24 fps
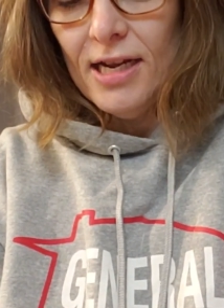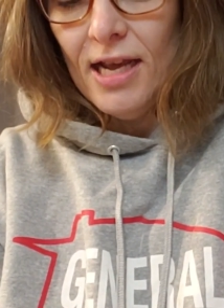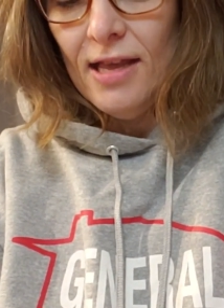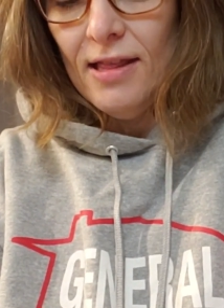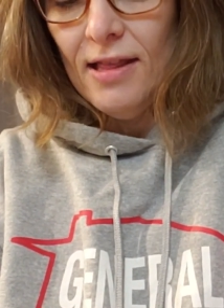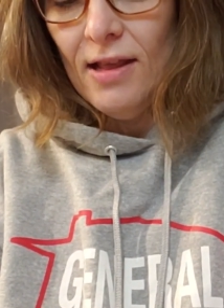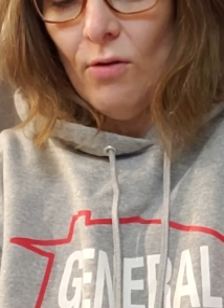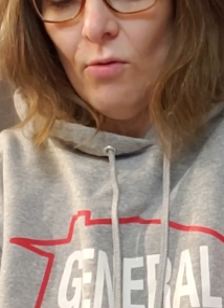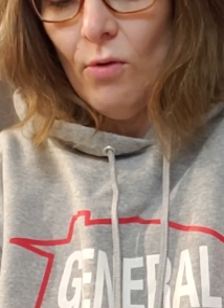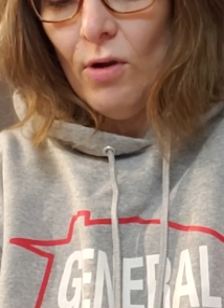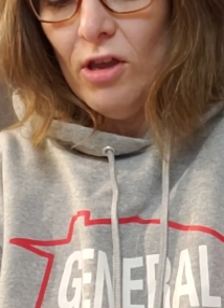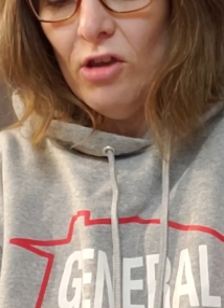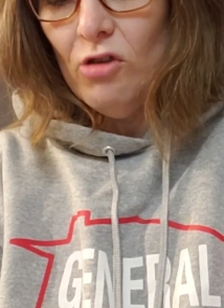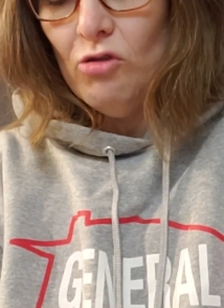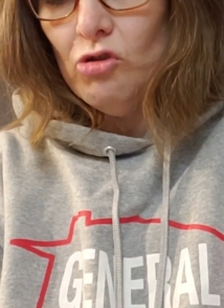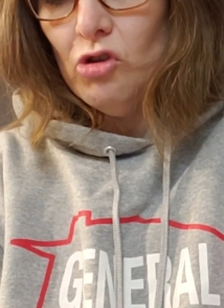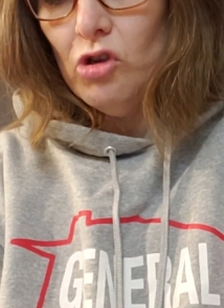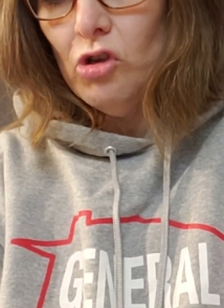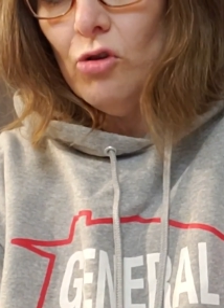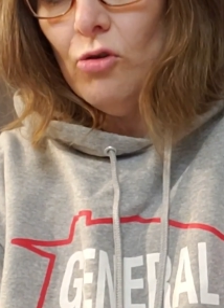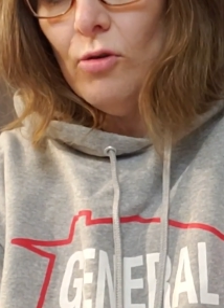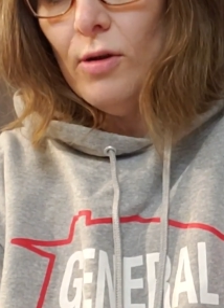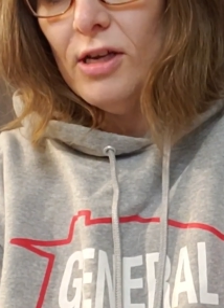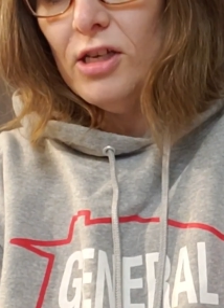And then what you
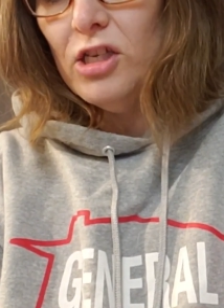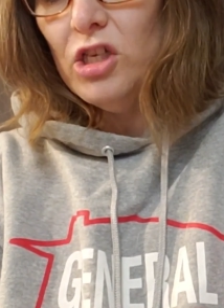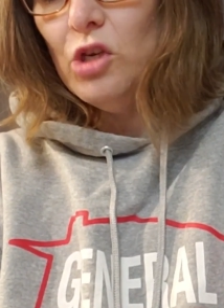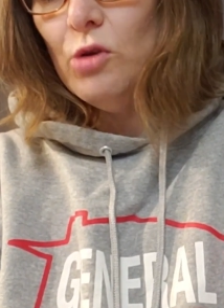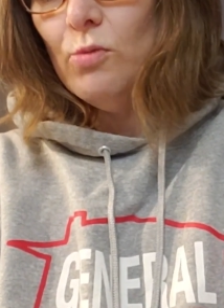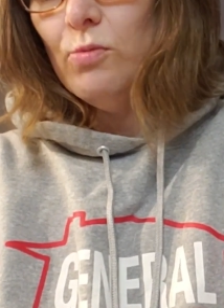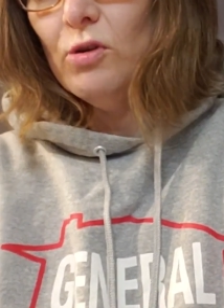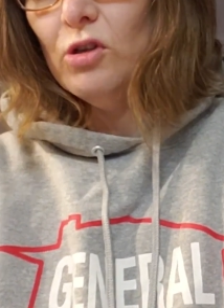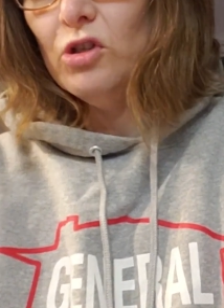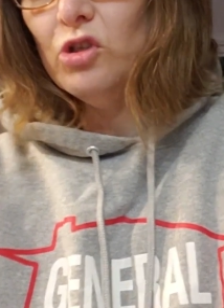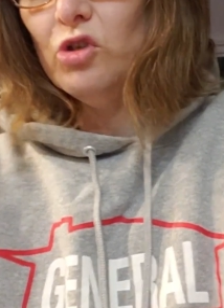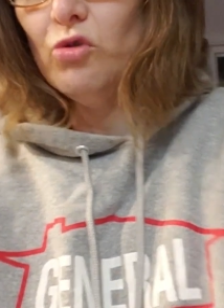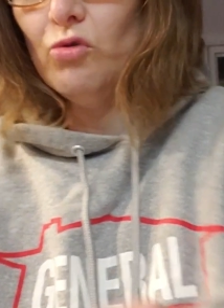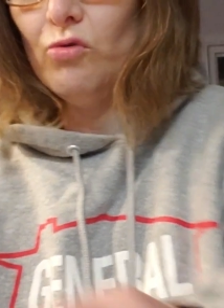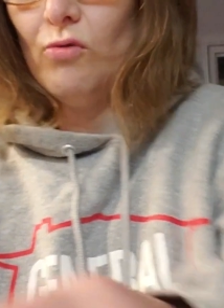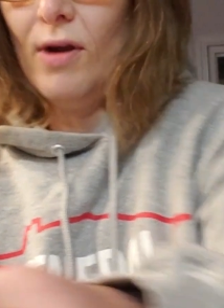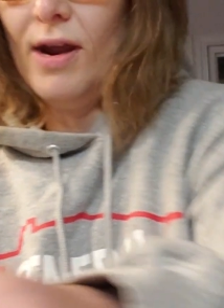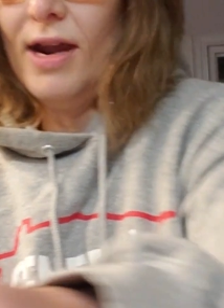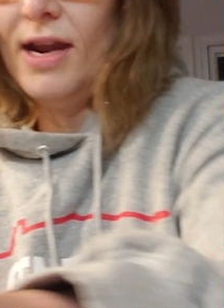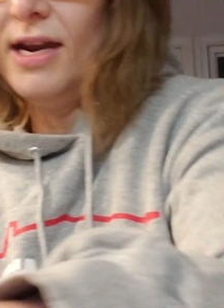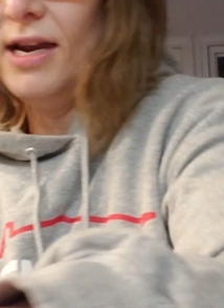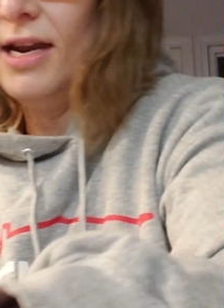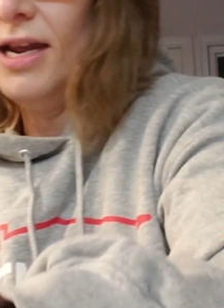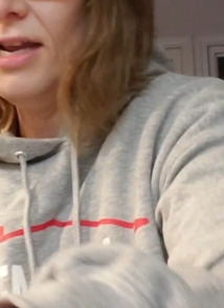do is you will
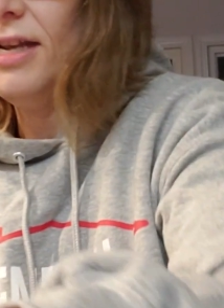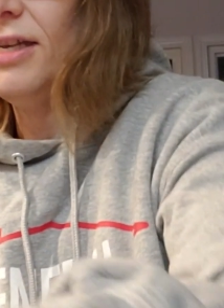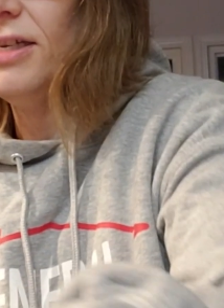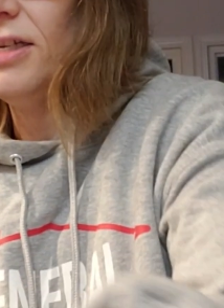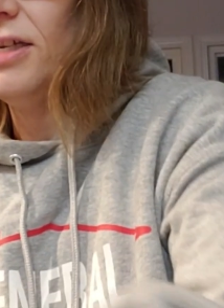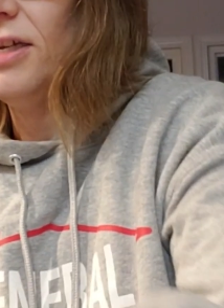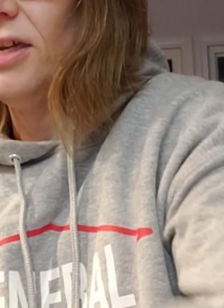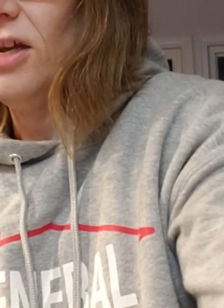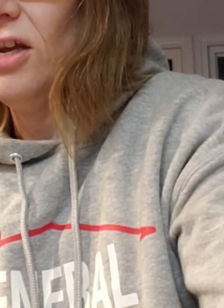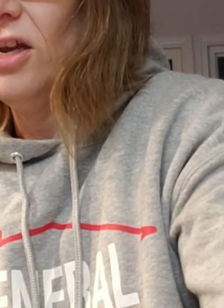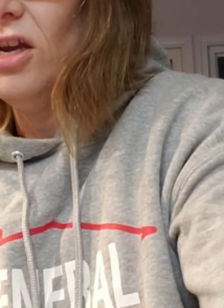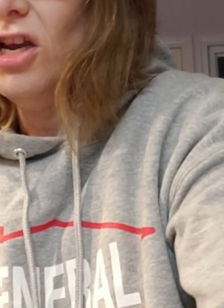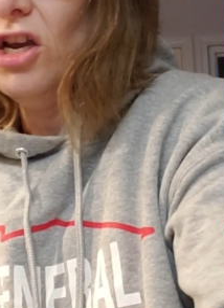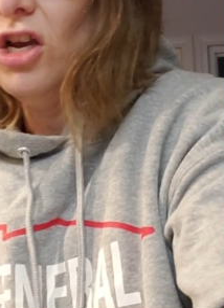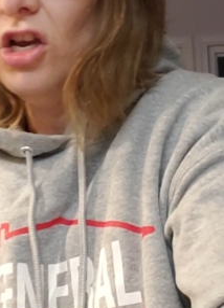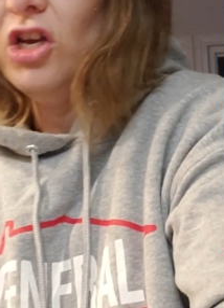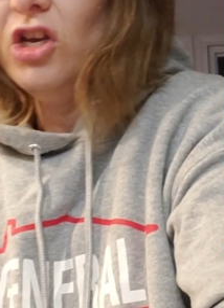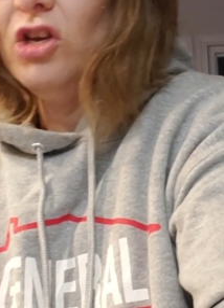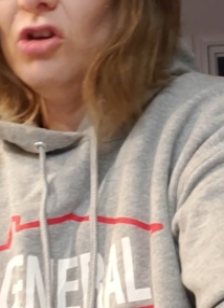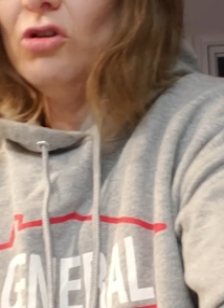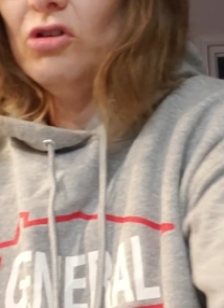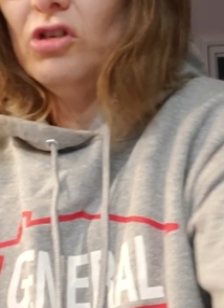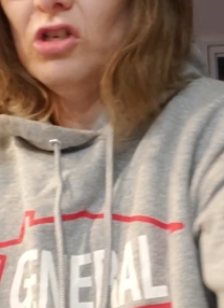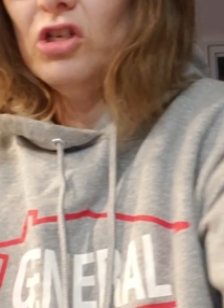drain it. You'll